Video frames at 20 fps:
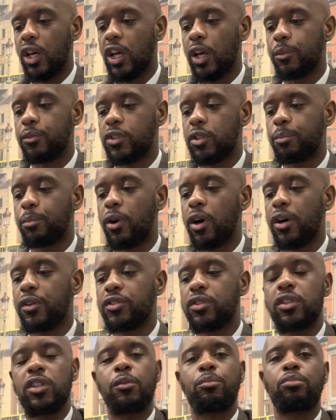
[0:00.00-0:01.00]

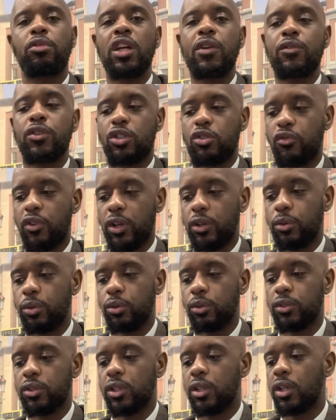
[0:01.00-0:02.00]
surpassing the previous
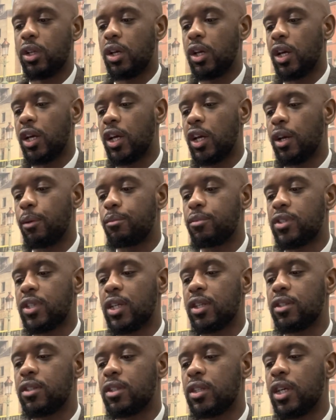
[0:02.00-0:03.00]
record
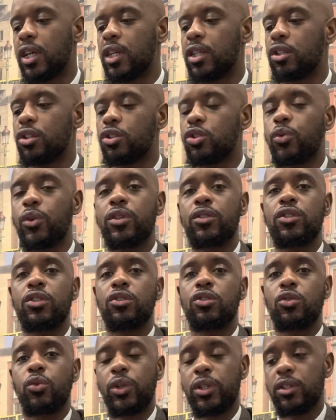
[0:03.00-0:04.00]
set in
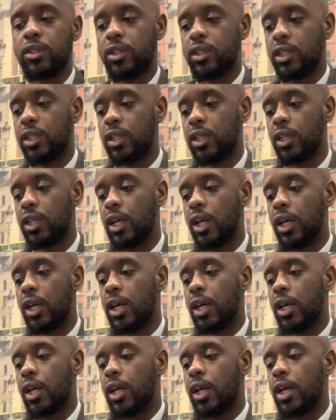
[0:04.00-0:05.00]
2020
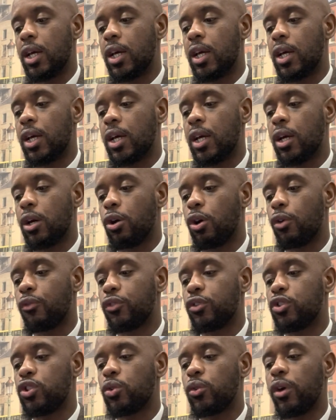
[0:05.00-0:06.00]

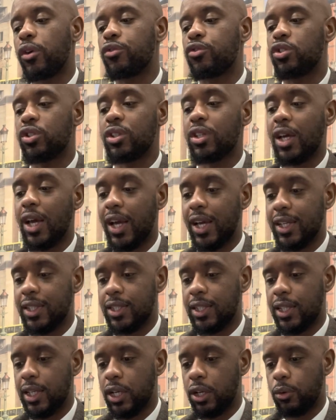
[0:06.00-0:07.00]
of
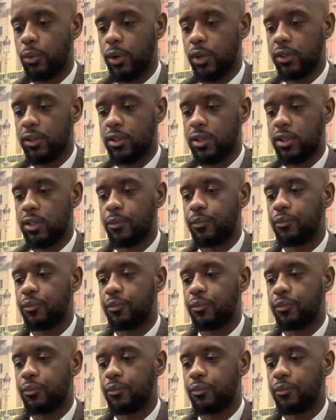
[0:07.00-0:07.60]
280 gigawatts.